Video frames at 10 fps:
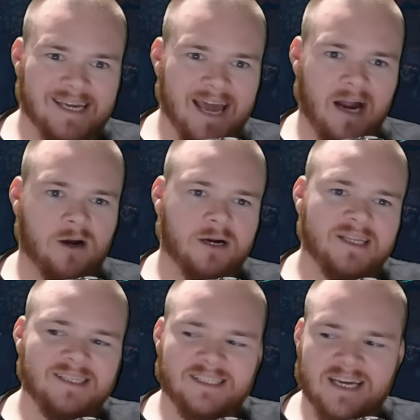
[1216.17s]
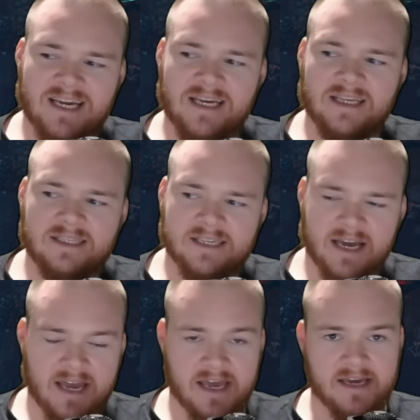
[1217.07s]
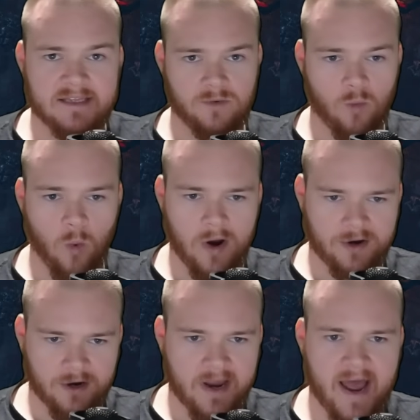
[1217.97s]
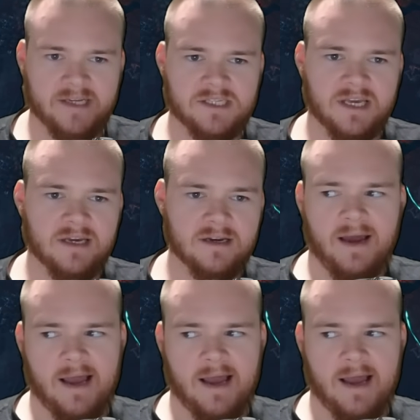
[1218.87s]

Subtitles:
guaranteed to hit where you're casting it,